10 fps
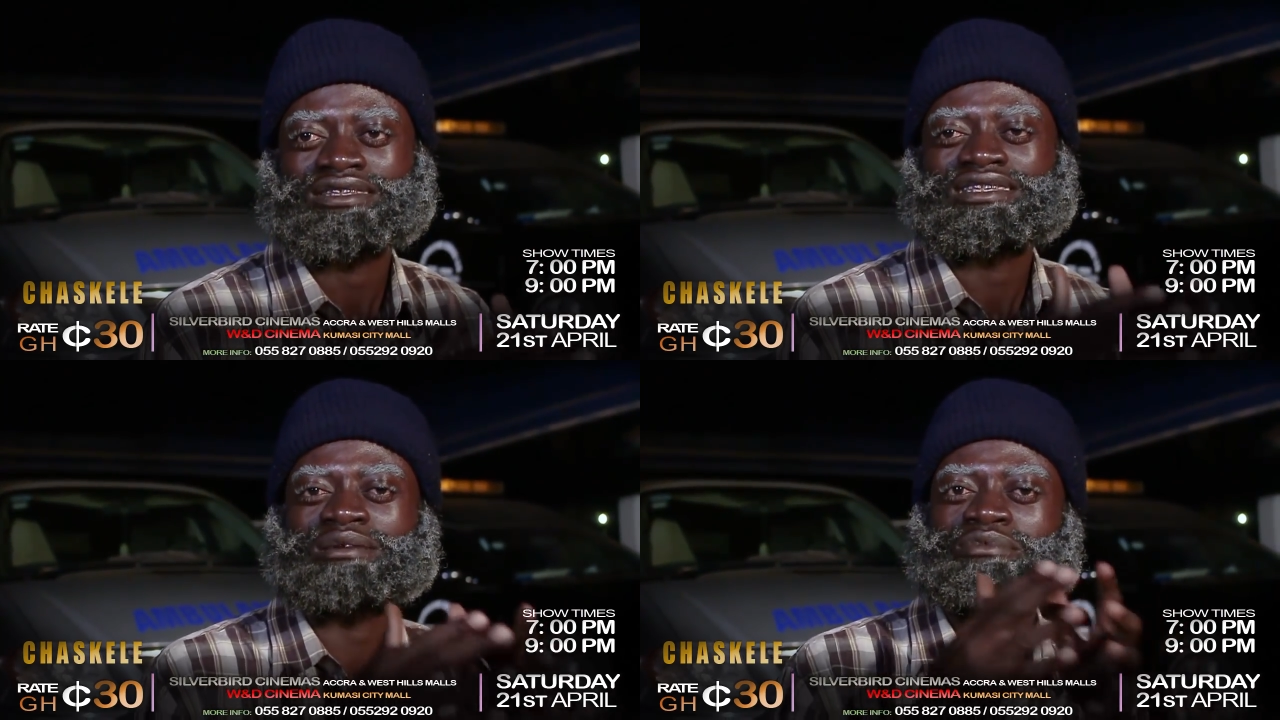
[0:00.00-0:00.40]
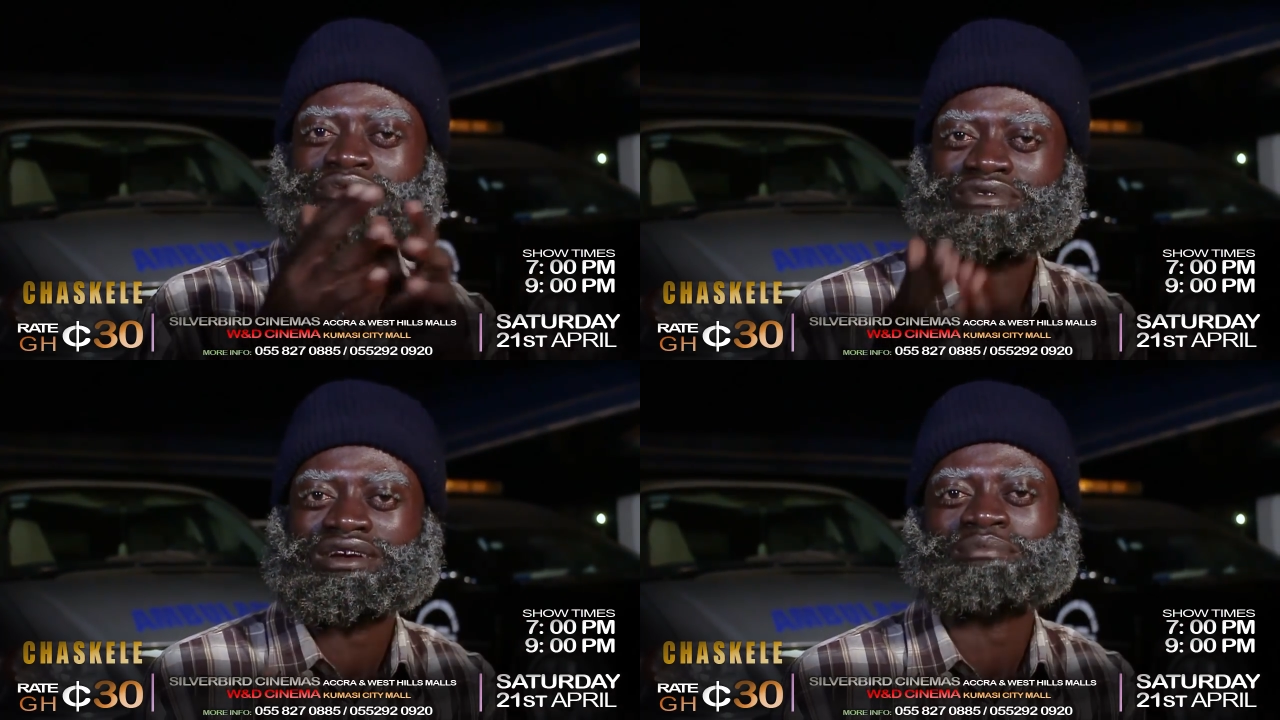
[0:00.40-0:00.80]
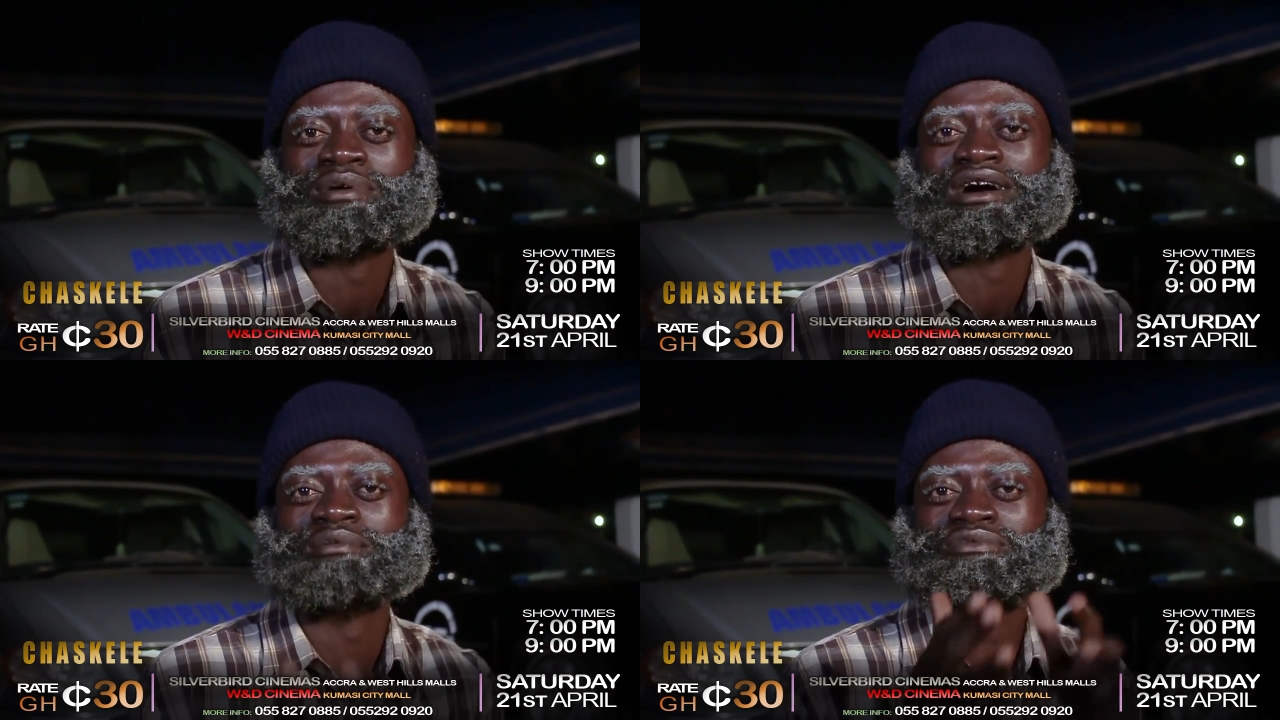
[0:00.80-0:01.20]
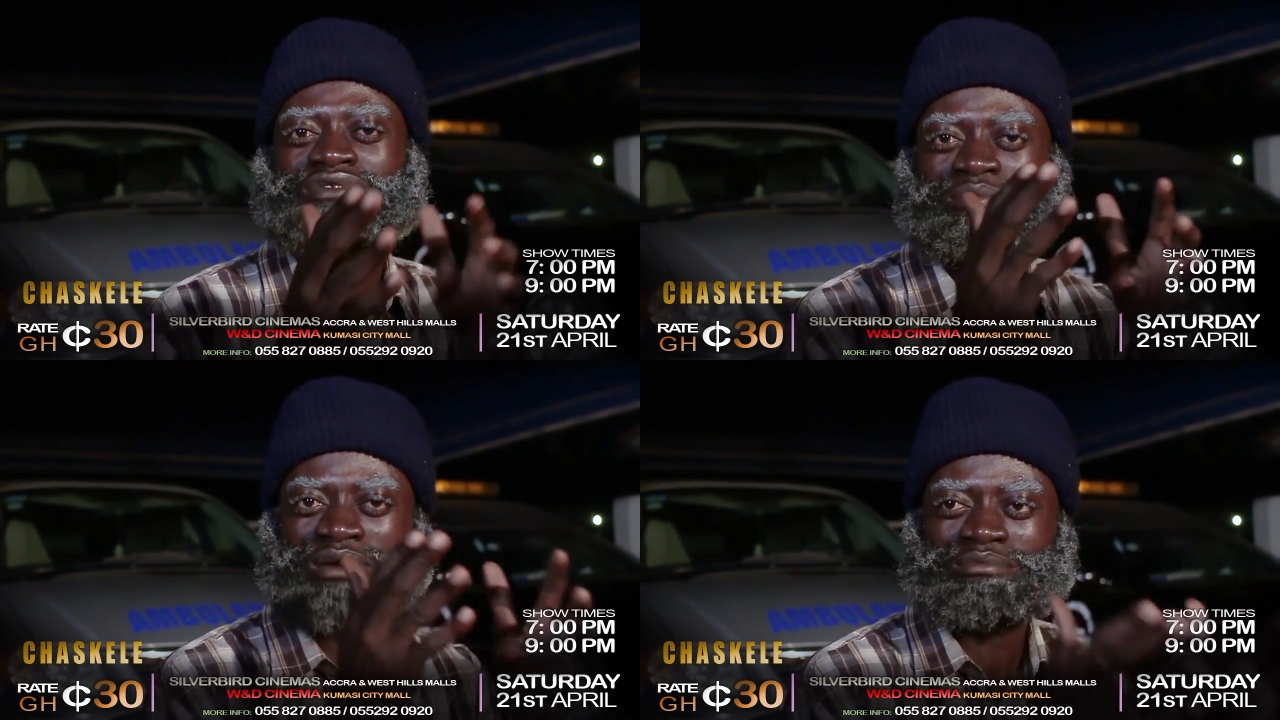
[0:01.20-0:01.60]
They mean me about
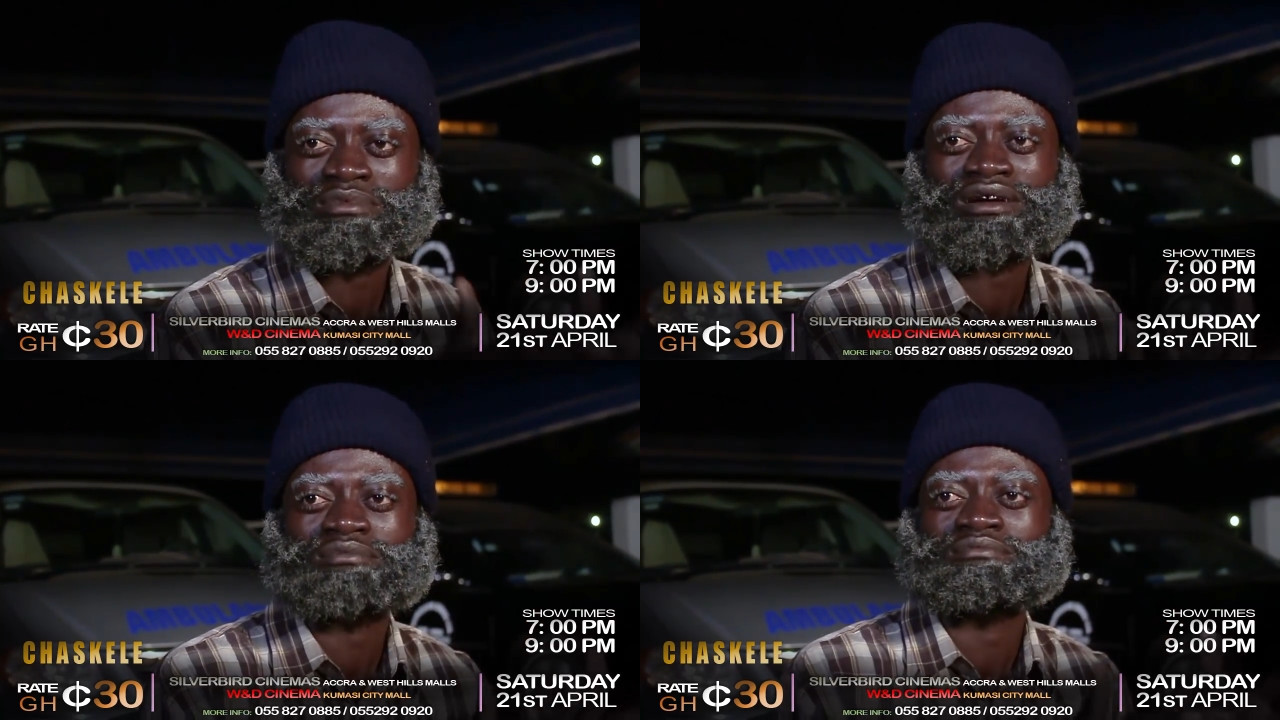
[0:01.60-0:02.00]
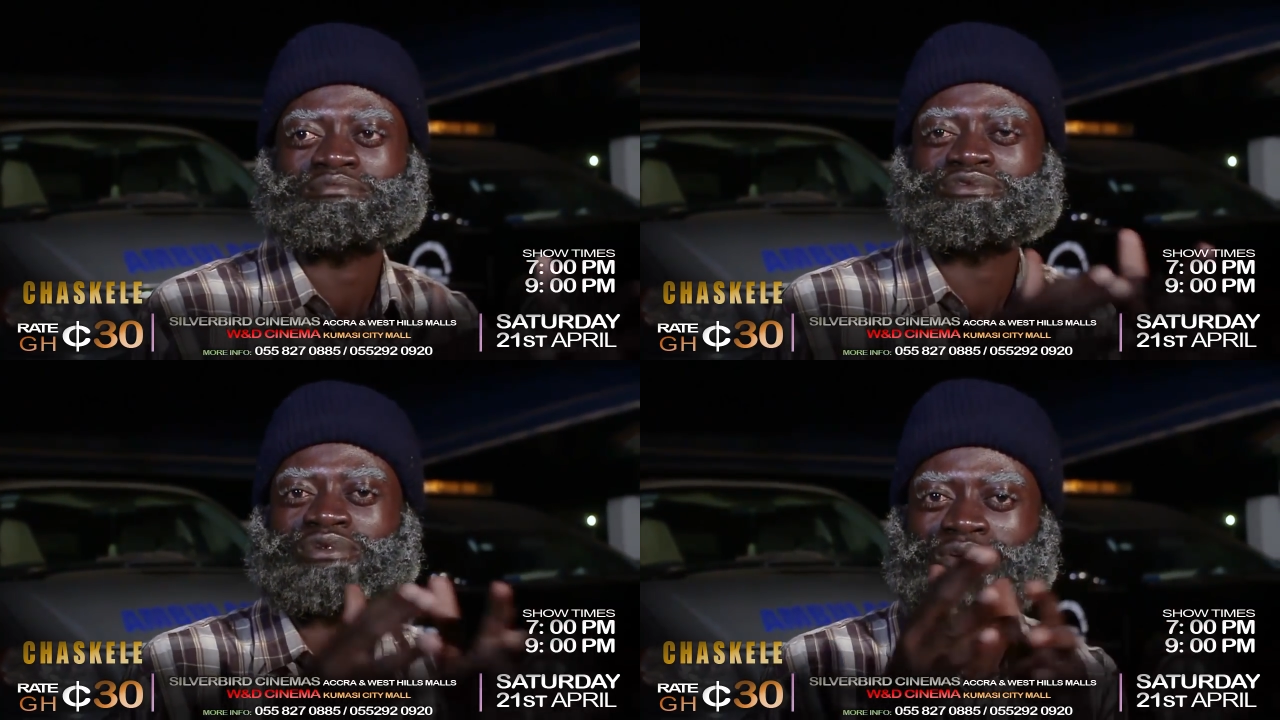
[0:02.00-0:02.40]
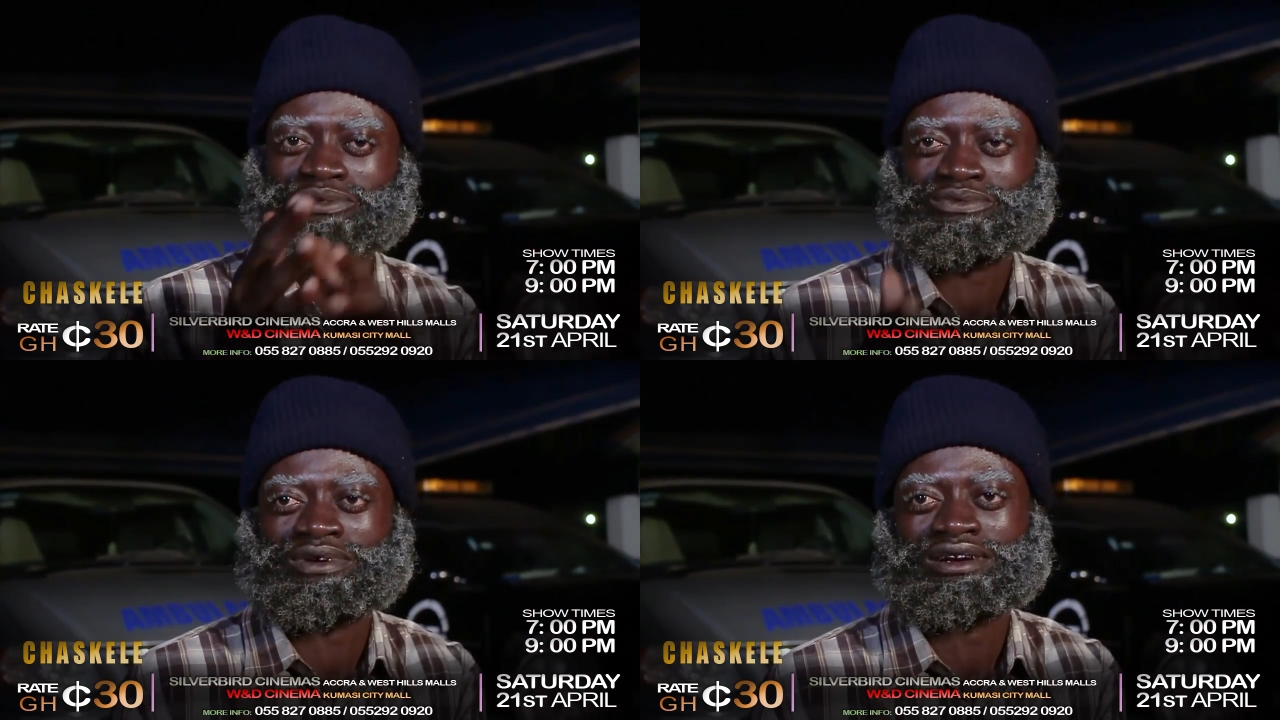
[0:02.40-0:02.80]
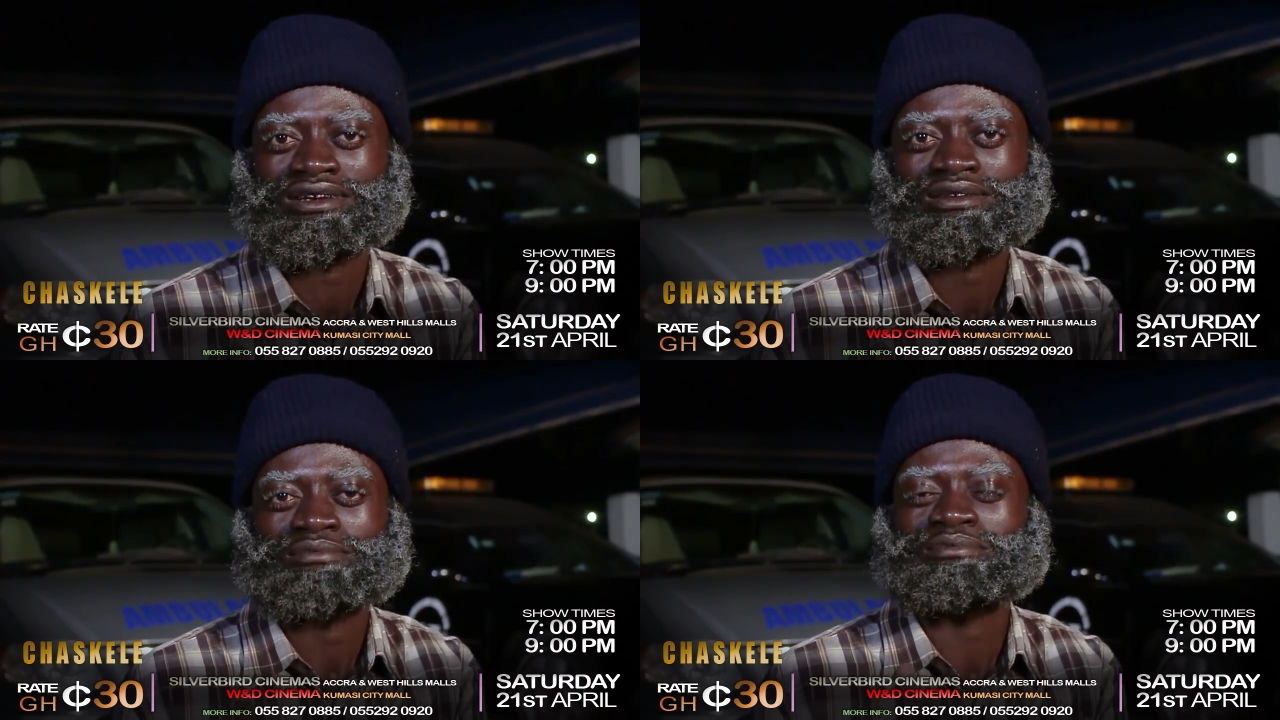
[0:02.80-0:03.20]
Minia Bema, Minia Cotua,
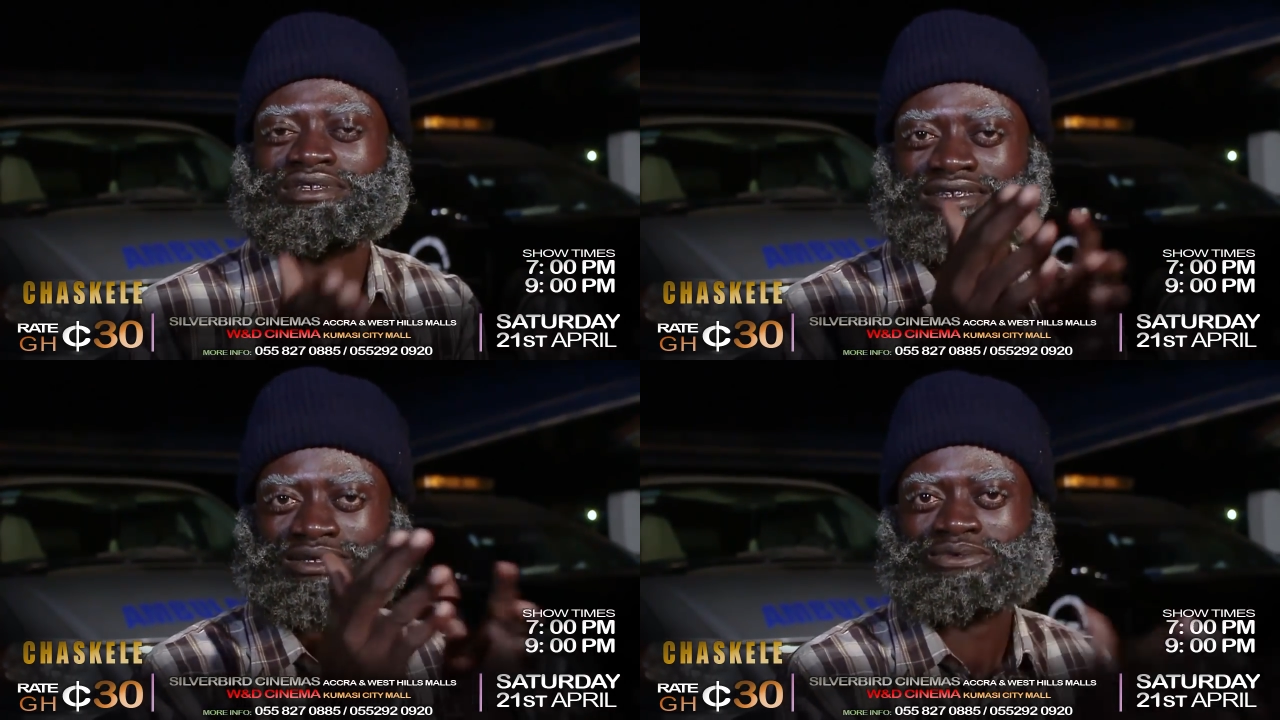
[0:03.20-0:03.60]
Mrs.